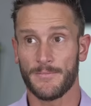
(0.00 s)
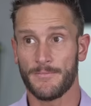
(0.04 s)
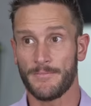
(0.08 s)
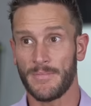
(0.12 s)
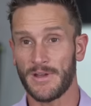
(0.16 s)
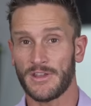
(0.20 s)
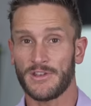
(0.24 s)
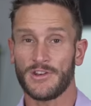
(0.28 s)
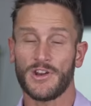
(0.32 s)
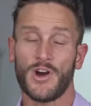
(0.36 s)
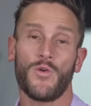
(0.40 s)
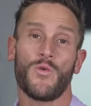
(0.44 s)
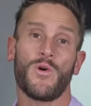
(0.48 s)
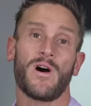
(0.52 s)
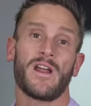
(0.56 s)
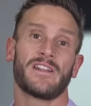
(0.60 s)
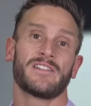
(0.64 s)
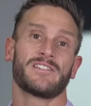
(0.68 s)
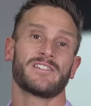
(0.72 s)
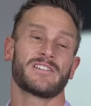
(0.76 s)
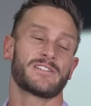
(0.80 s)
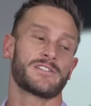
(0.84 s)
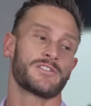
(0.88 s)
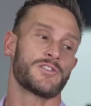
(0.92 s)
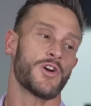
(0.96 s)
but you don't want to
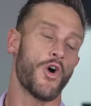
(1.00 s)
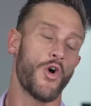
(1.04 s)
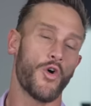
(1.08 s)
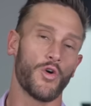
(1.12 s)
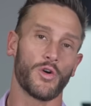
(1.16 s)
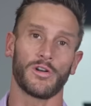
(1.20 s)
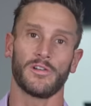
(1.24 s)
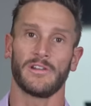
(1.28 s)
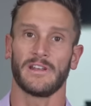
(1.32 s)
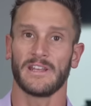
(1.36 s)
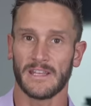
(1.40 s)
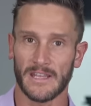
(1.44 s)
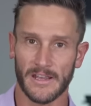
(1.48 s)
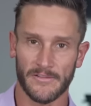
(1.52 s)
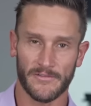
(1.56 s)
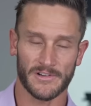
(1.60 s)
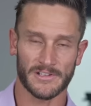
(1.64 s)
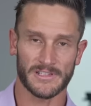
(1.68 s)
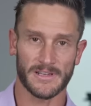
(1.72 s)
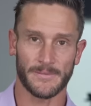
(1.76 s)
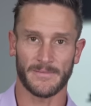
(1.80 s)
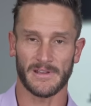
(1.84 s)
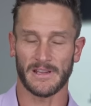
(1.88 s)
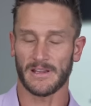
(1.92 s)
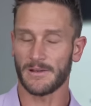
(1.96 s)
just totally give her
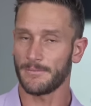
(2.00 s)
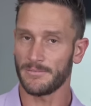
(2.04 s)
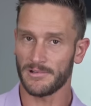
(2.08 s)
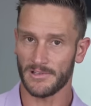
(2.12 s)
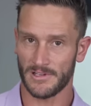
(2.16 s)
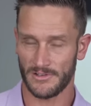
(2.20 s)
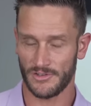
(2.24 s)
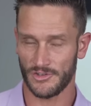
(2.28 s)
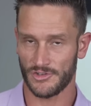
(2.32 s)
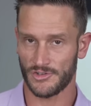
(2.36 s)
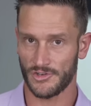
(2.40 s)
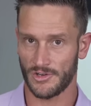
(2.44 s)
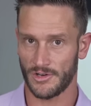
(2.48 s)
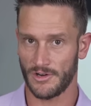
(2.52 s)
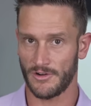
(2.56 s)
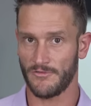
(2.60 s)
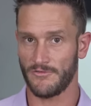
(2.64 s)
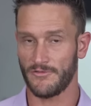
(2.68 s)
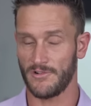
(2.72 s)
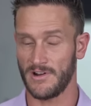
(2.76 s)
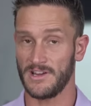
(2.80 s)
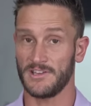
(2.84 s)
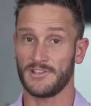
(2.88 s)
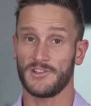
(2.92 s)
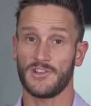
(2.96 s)
something completely
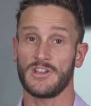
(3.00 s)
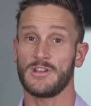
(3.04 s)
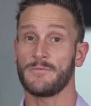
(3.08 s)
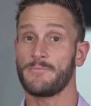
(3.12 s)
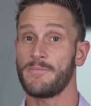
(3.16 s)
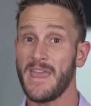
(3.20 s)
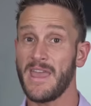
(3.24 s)
sugar-free. So you